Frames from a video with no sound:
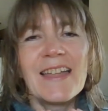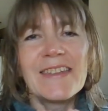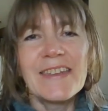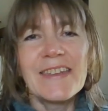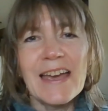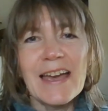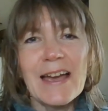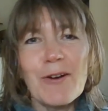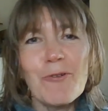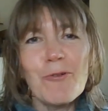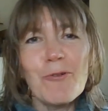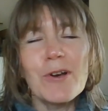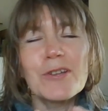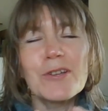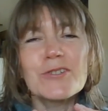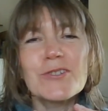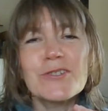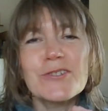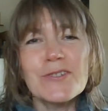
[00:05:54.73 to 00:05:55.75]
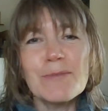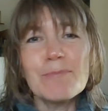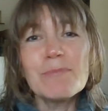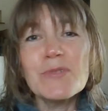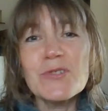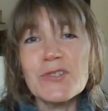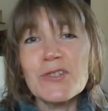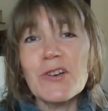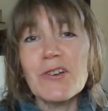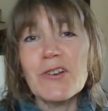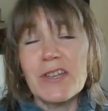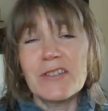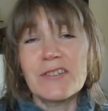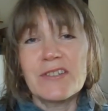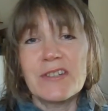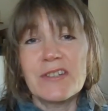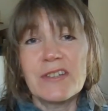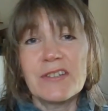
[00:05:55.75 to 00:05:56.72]
Now, some
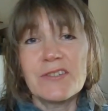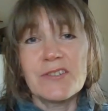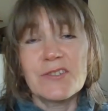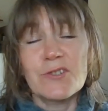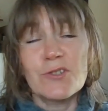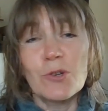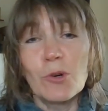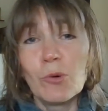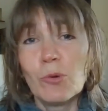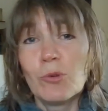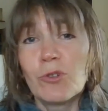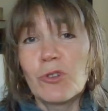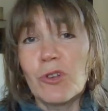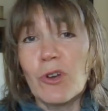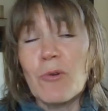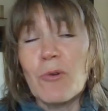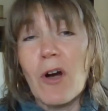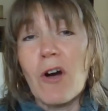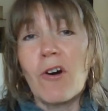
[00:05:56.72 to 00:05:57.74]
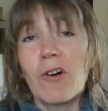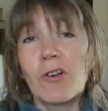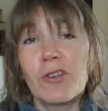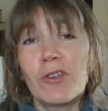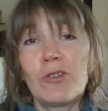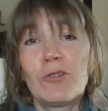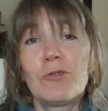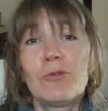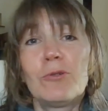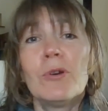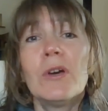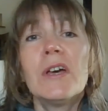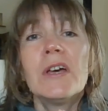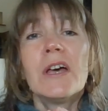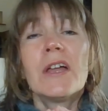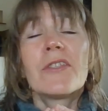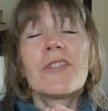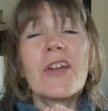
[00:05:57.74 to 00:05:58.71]
scientists also argue
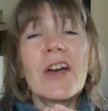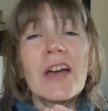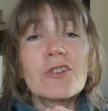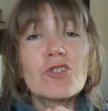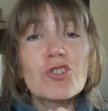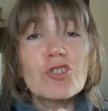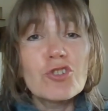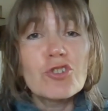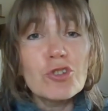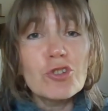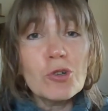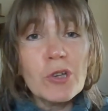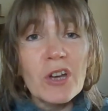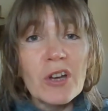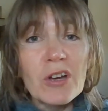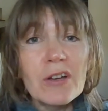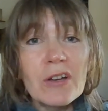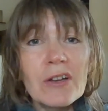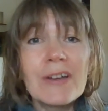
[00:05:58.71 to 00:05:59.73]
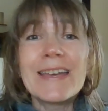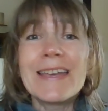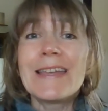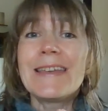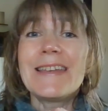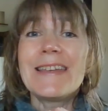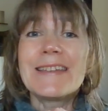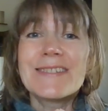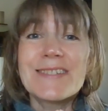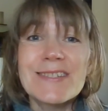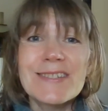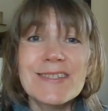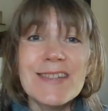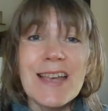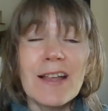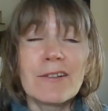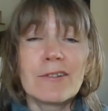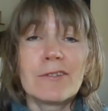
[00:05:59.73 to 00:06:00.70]
that sugar in
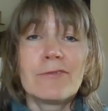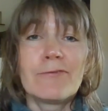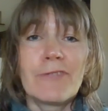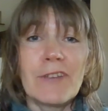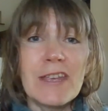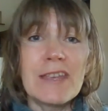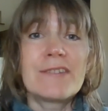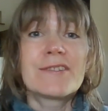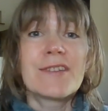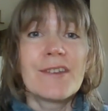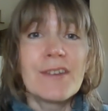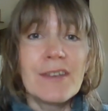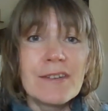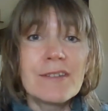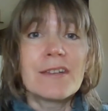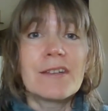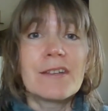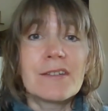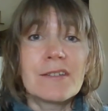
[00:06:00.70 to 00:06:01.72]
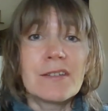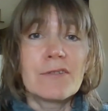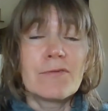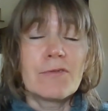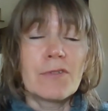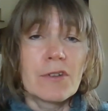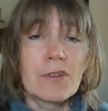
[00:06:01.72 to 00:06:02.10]
itself is an addictive